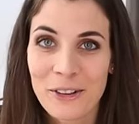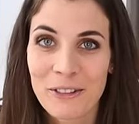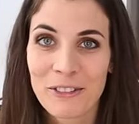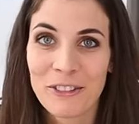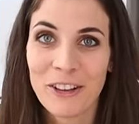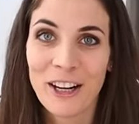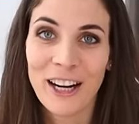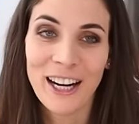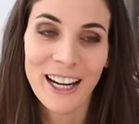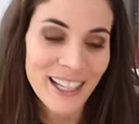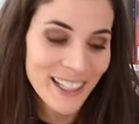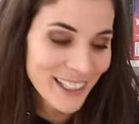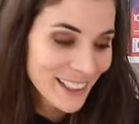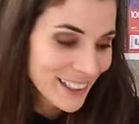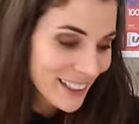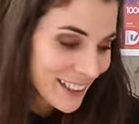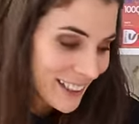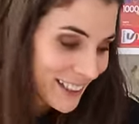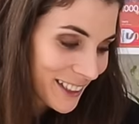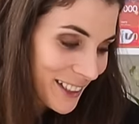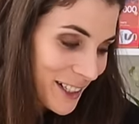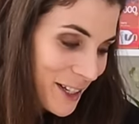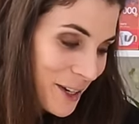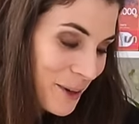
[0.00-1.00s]
cry
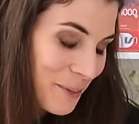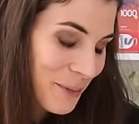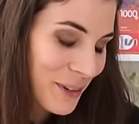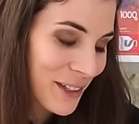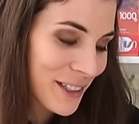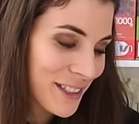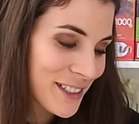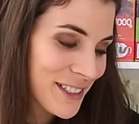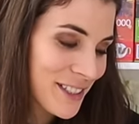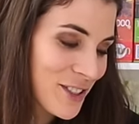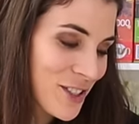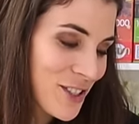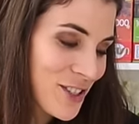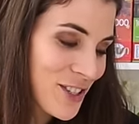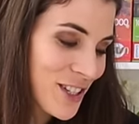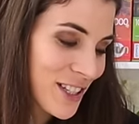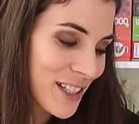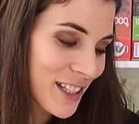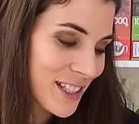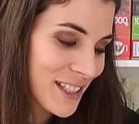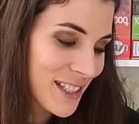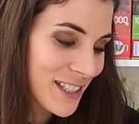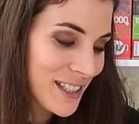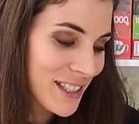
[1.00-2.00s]
because it's
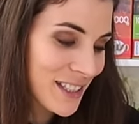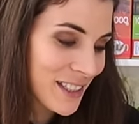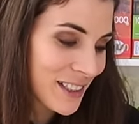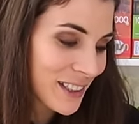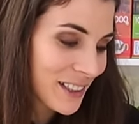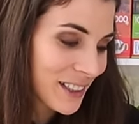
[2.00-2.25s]
just